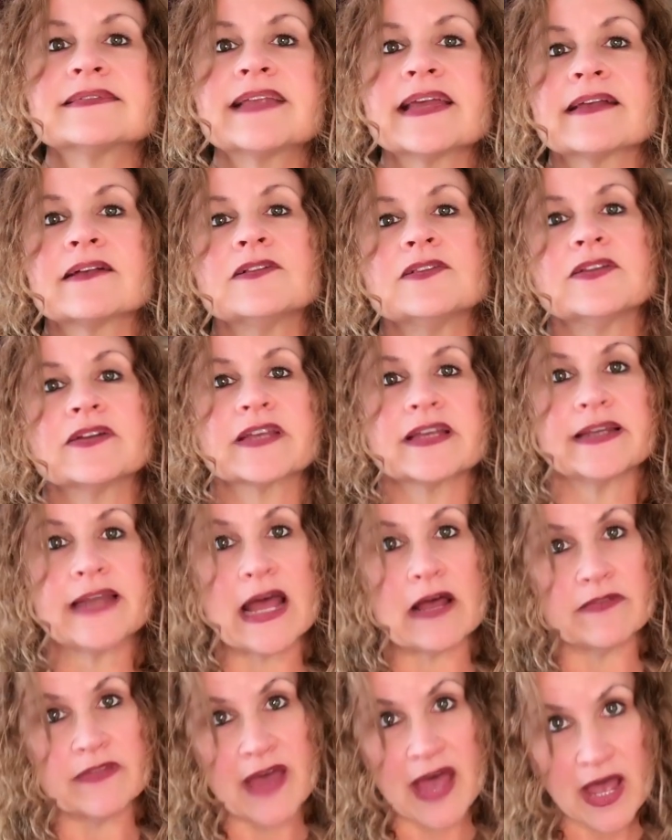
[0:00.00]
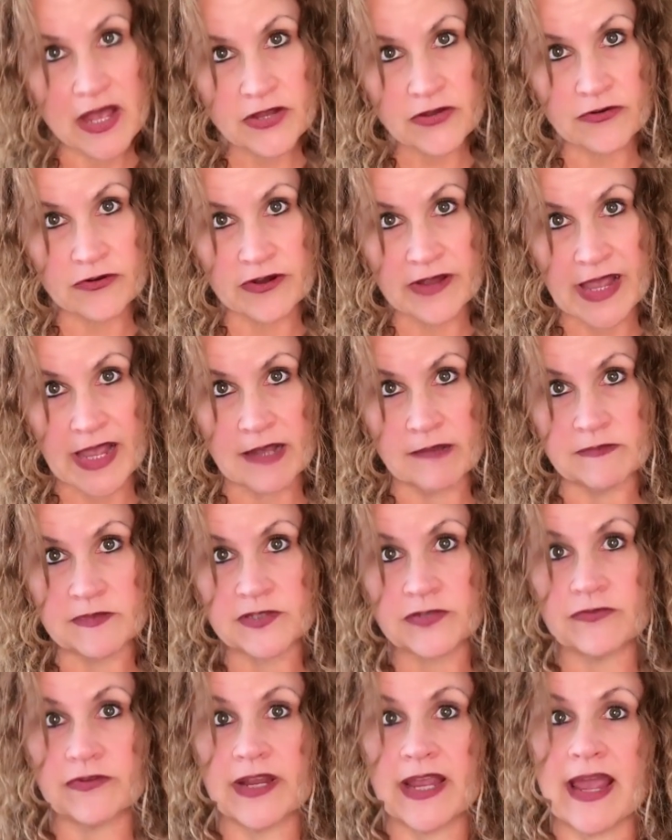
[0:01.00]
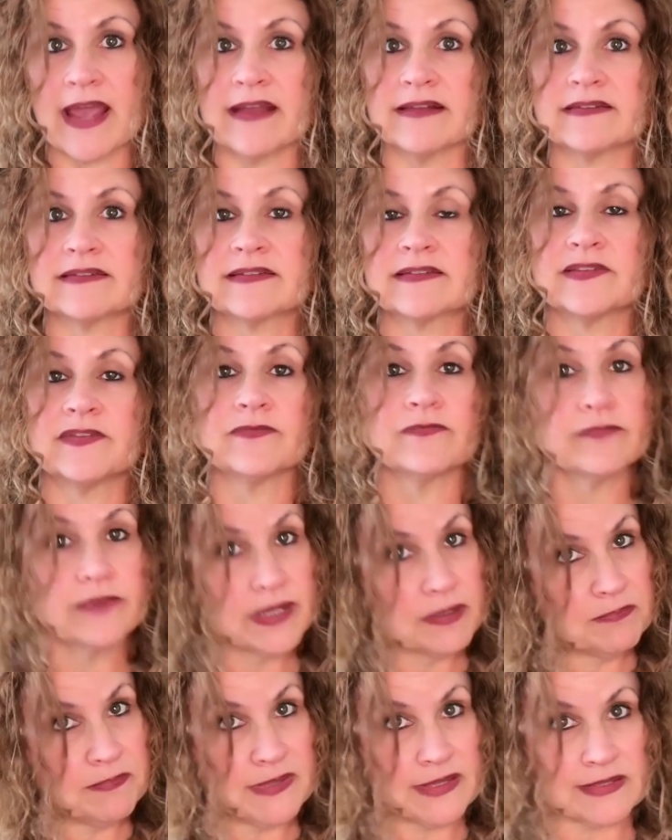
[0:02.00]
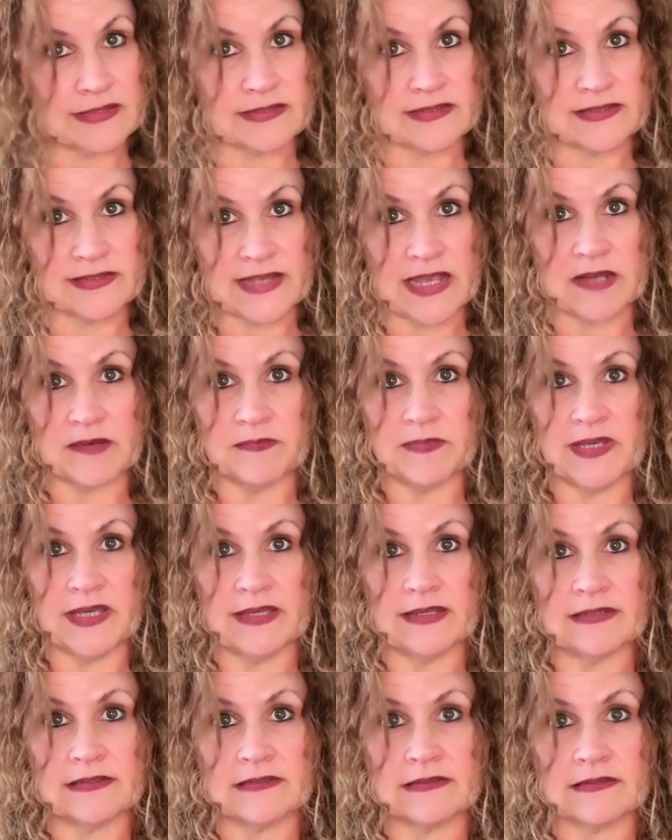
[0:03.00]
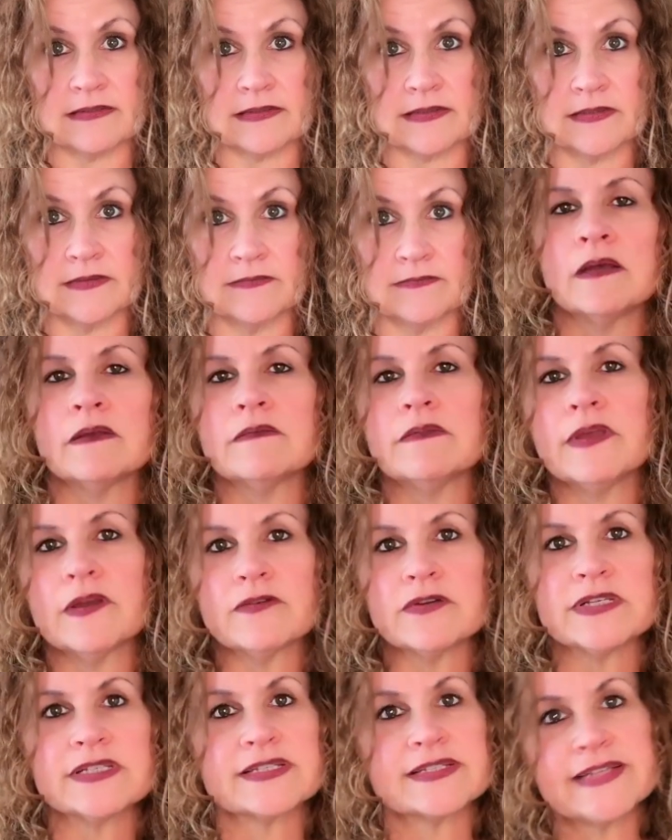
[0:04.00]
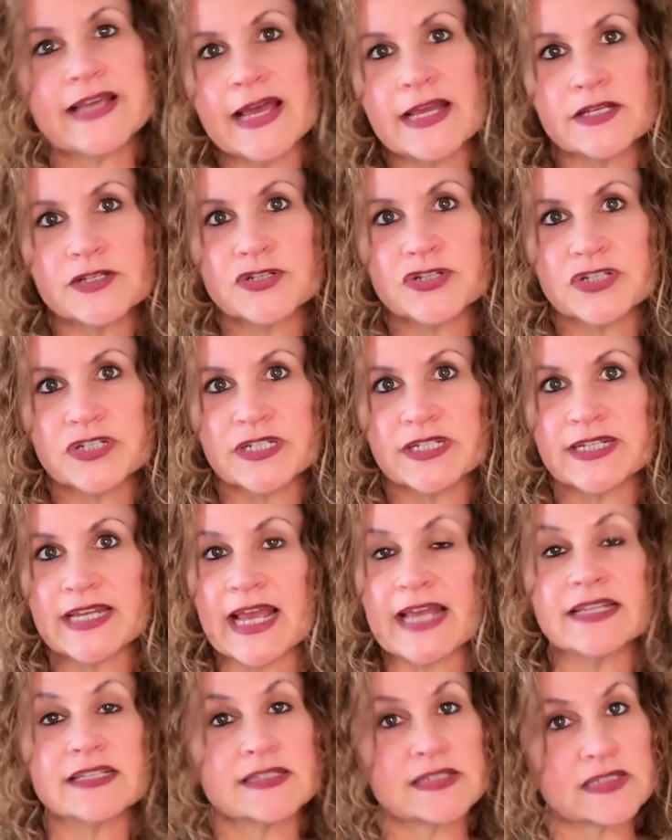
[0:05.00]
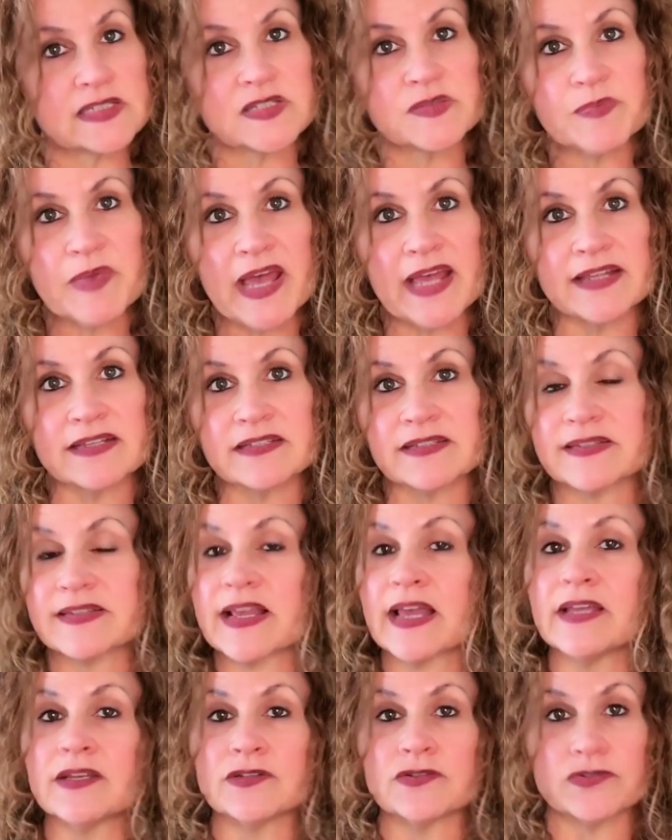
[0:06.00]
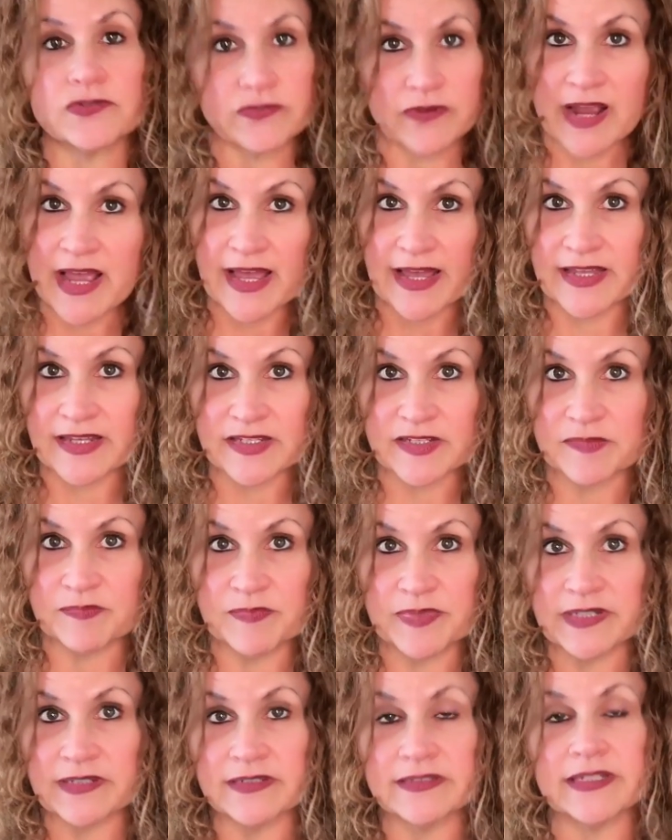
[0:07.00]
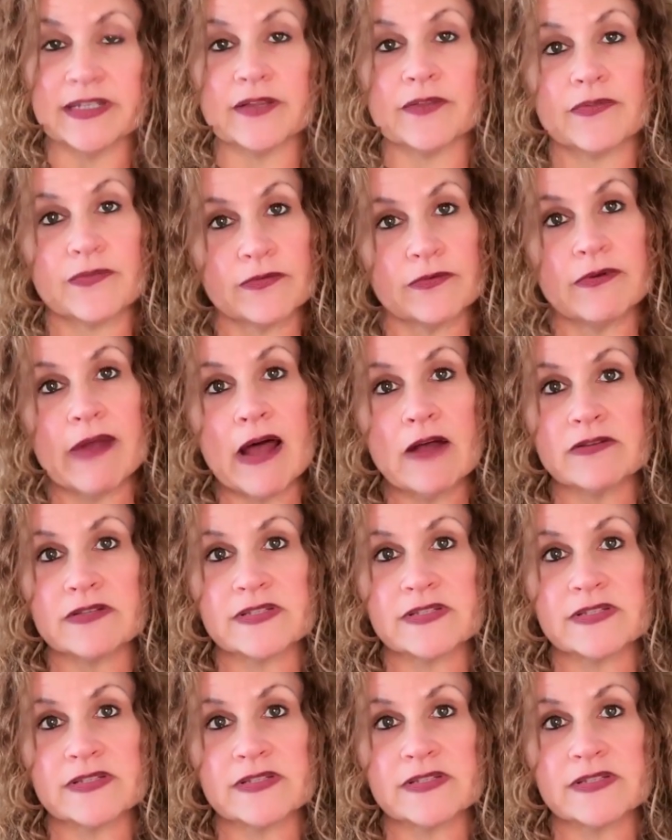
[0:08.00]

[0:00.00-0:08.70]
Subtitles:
take a look at how The Hunger Games creates the reaping set piece. There is tension and suspense and dread building throughout